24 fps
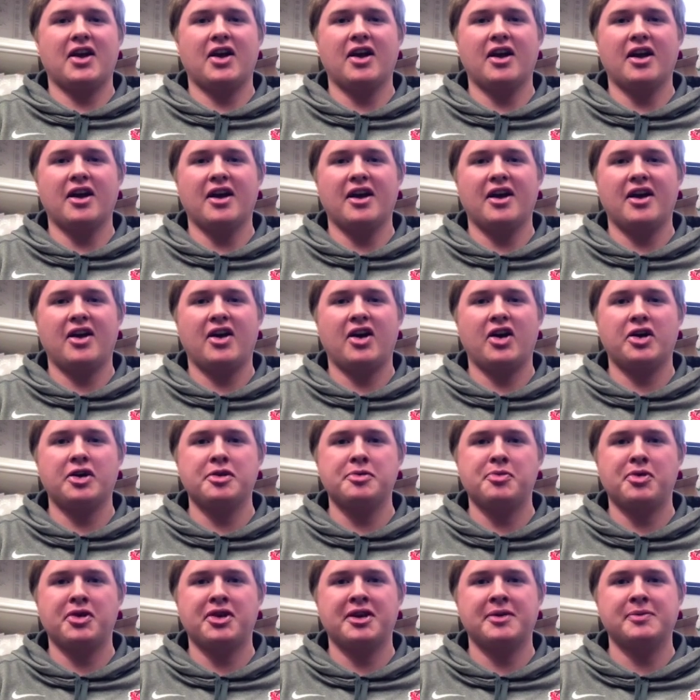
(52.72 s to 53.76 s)
Uh,
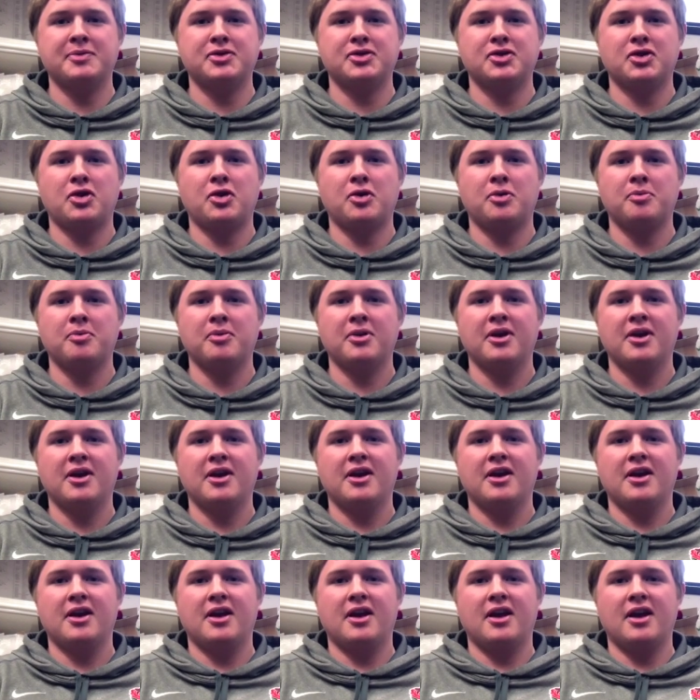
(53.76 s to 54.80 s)
hi, my name's Tom,
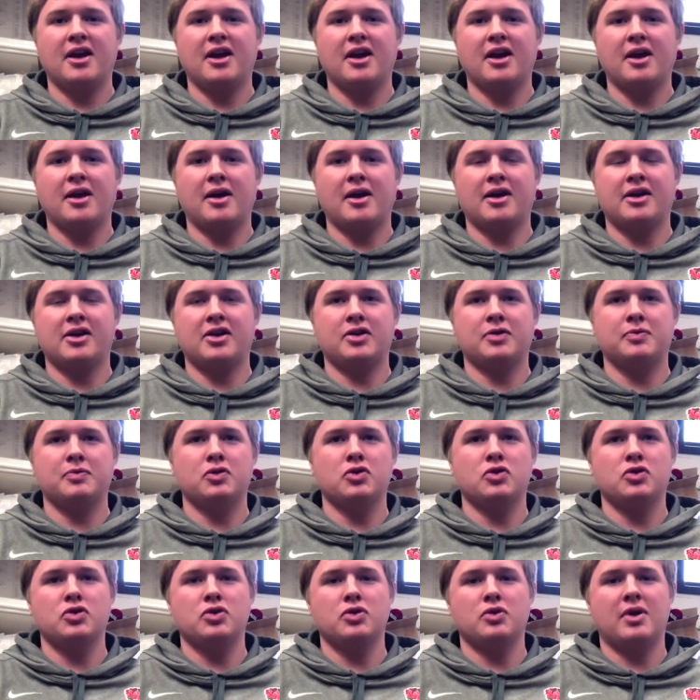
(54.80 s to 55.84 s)
uh, and I'm
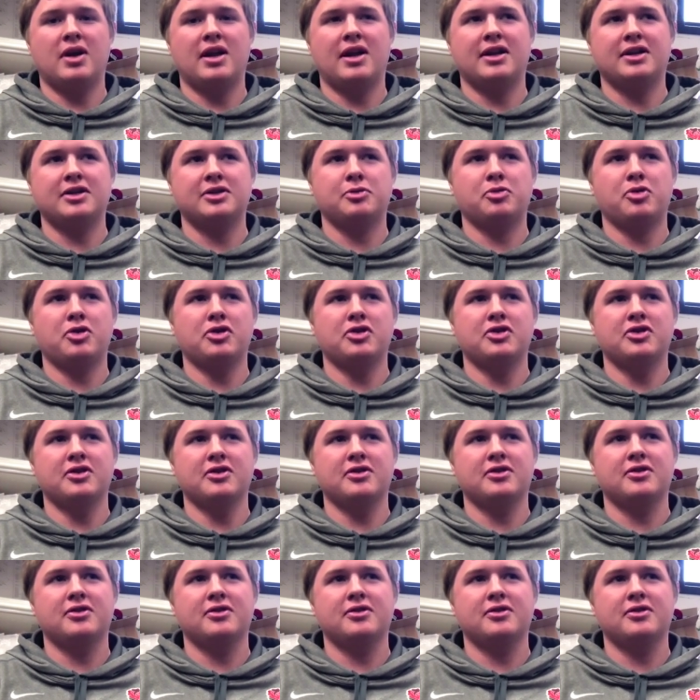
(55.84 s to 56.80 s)
the new LX apprentice.